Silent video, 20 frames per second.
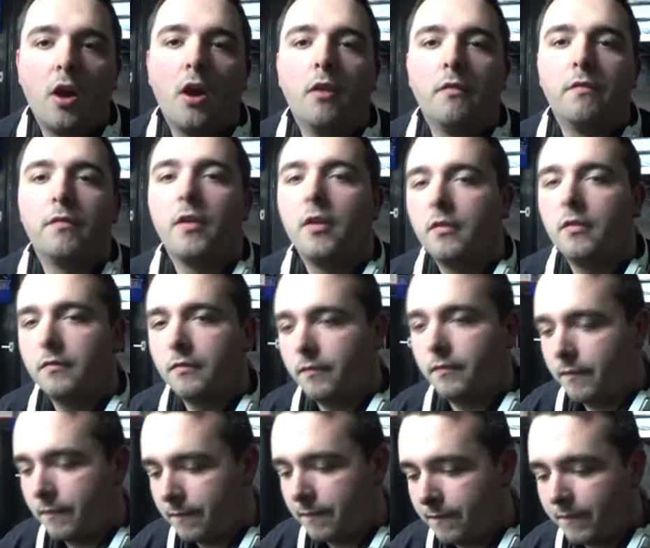of
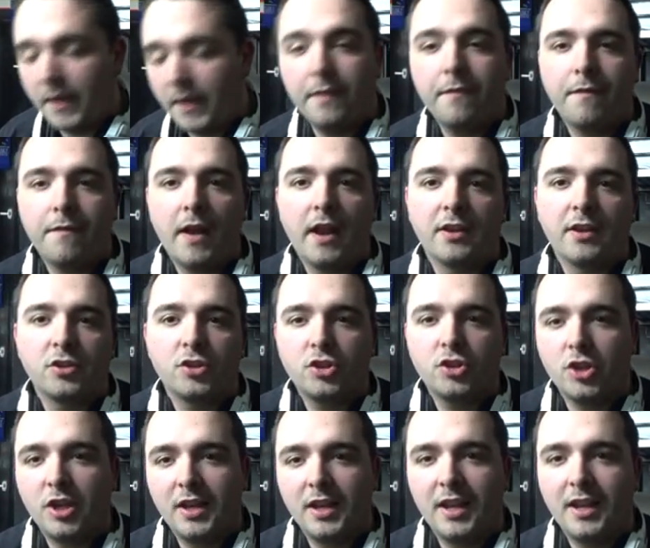FIFA
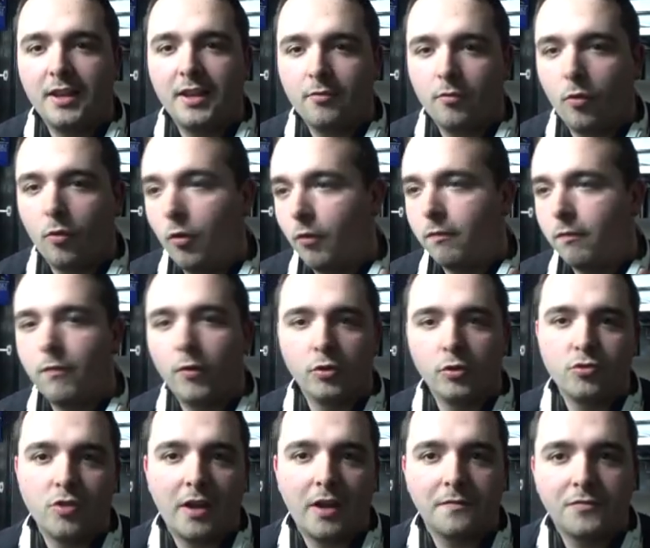Chilli or
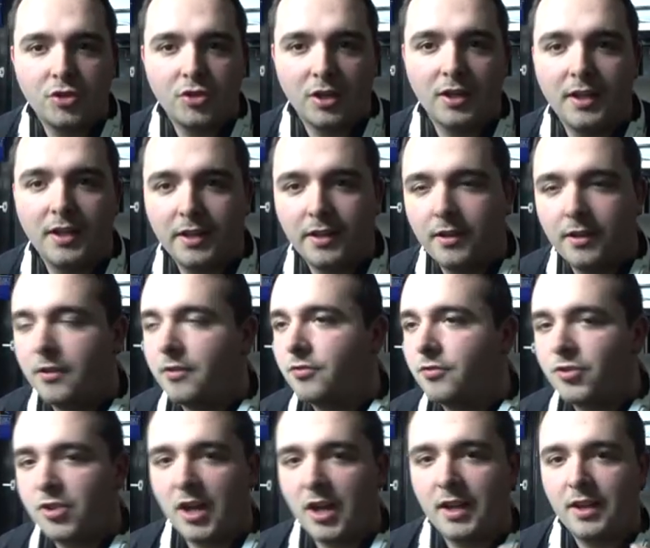Futdraft Chilli
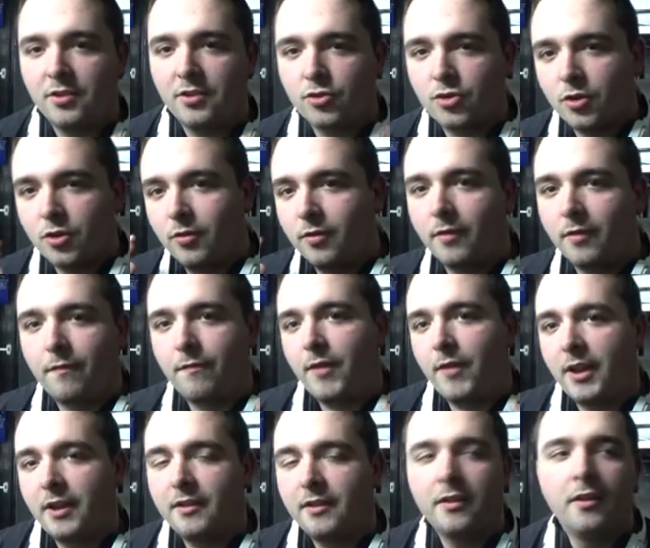challenge kind of
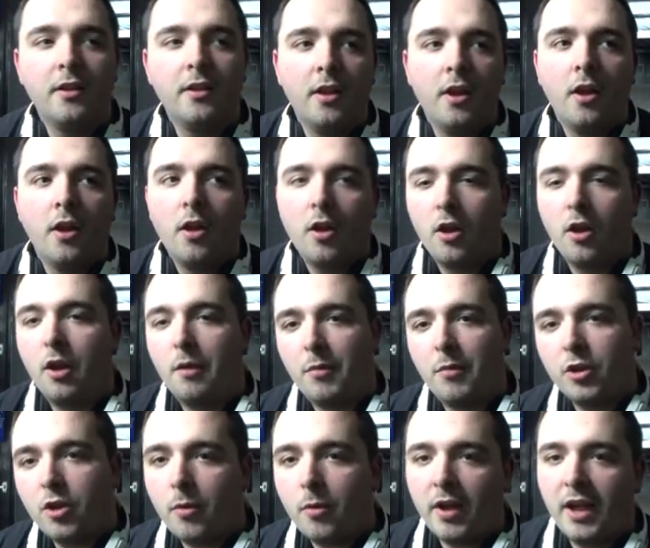thing. I
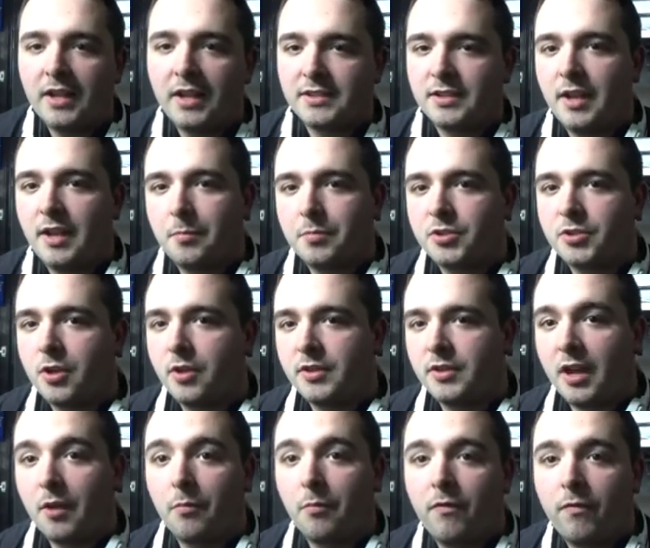know I had an episode
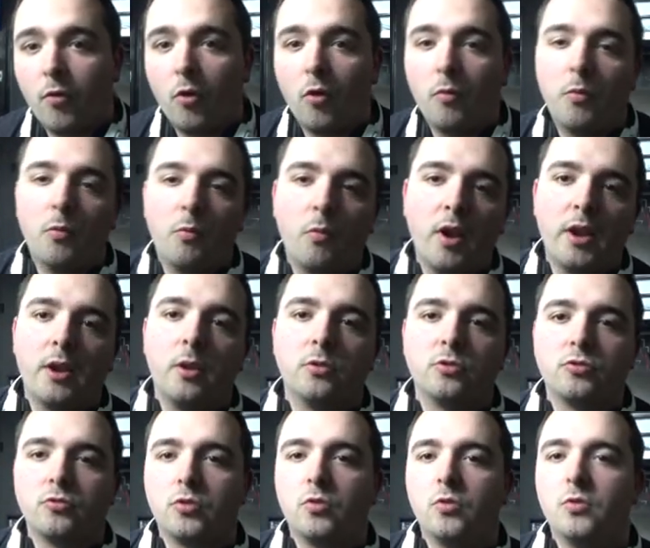out before, but when I
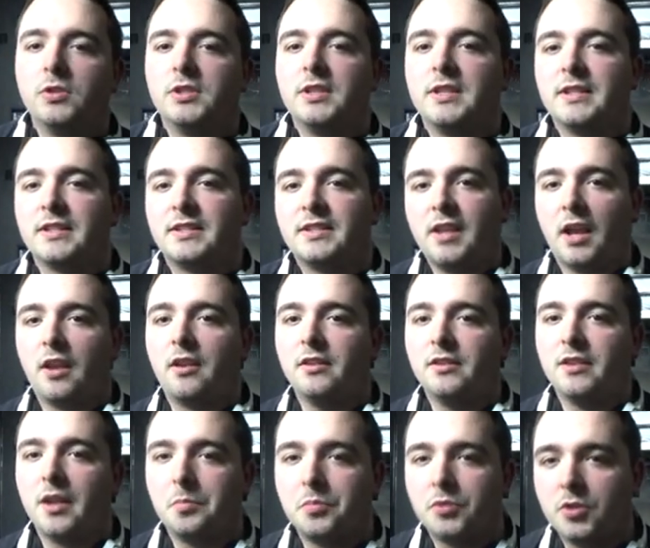was recording the
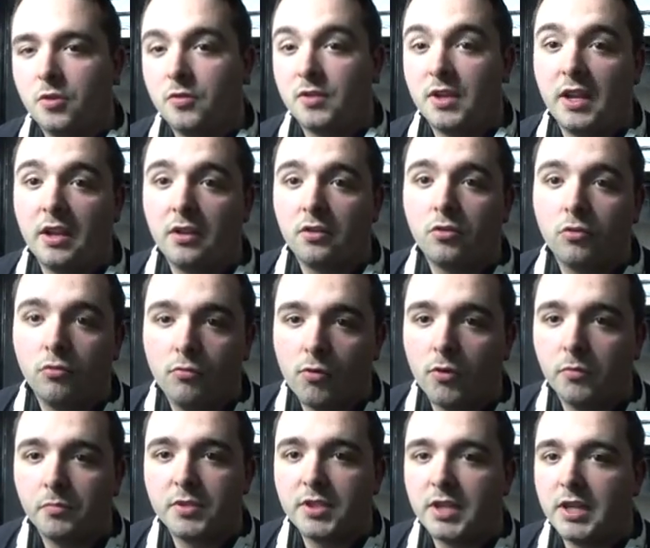second episode it
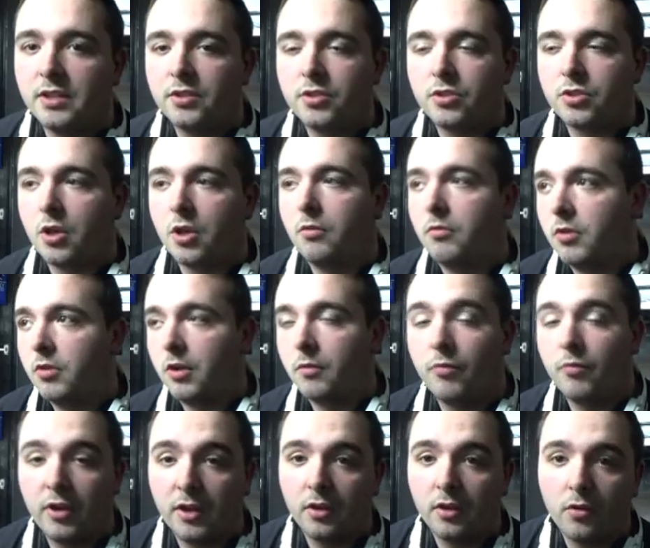corrupted, so I'm going to
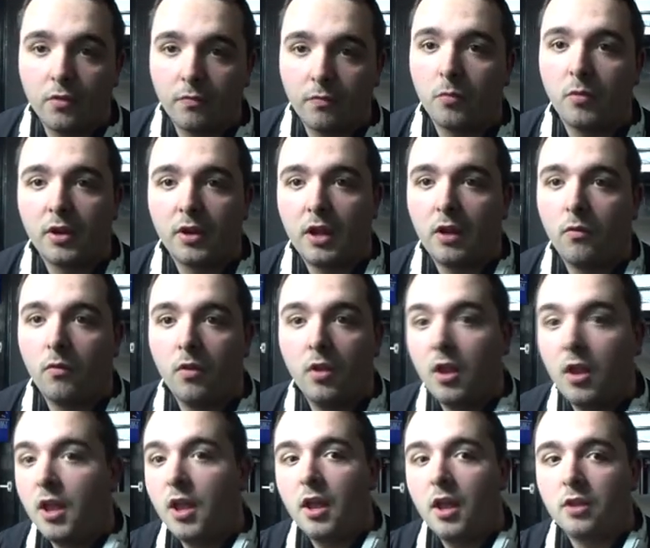bring another one out
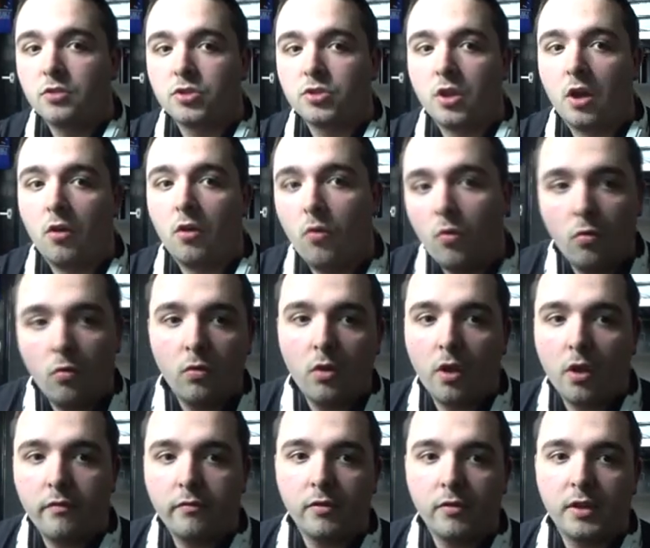and start all
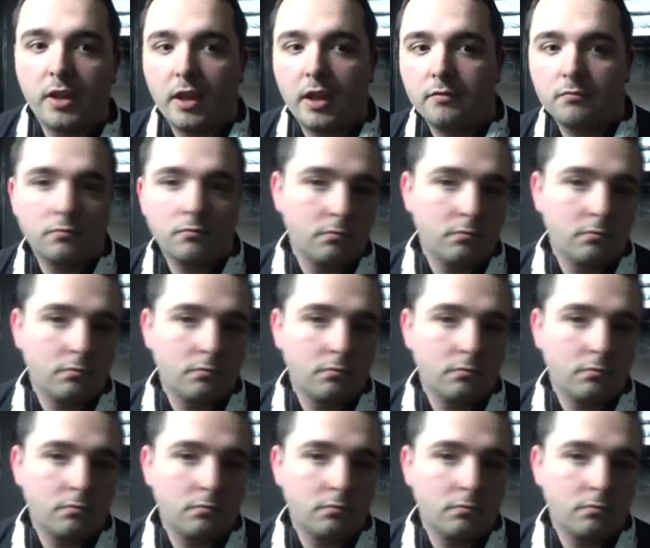over again.